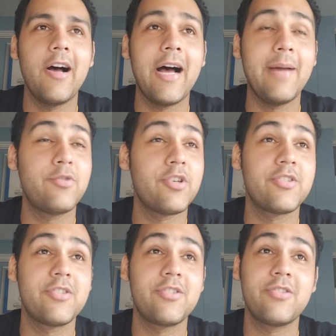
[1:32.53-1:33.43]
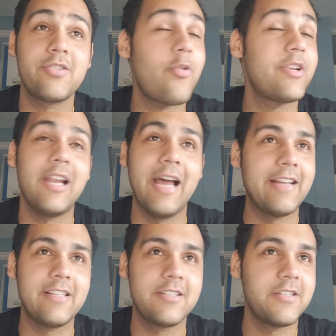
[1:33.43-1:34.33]
I'm just so
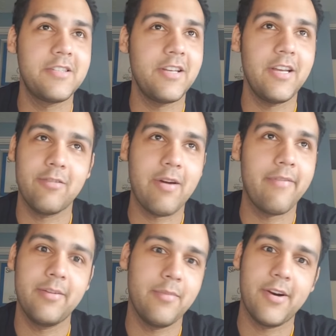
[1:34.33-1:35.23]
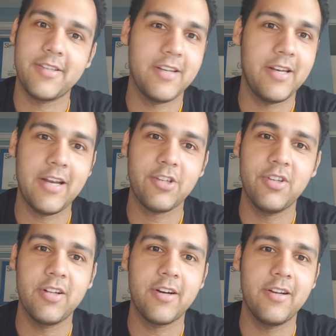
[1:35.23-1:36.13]
delighted to see Ravel Morrison in
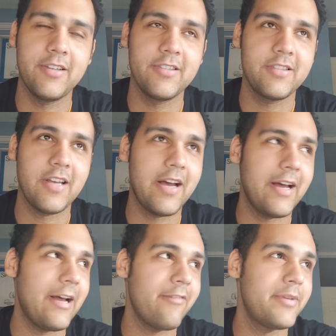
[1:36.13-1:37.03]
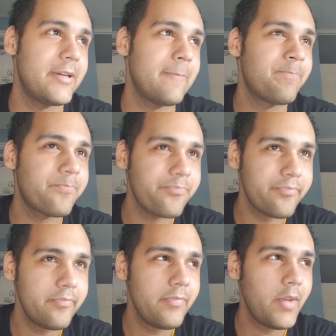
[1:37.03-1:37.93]
national colours. I've been
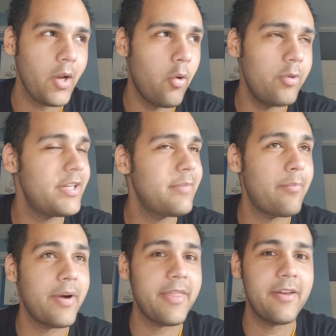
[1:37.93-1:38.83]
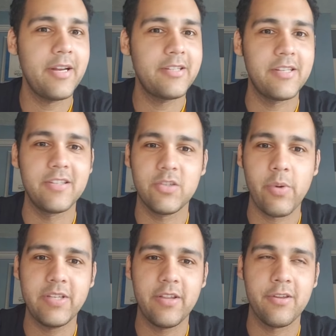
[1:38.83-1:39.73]
holding my breath on it since
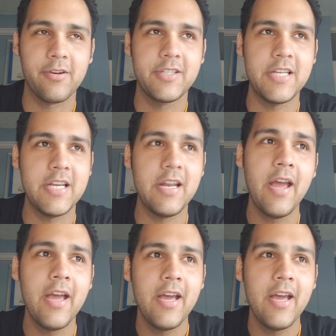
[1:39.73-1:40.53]
2013.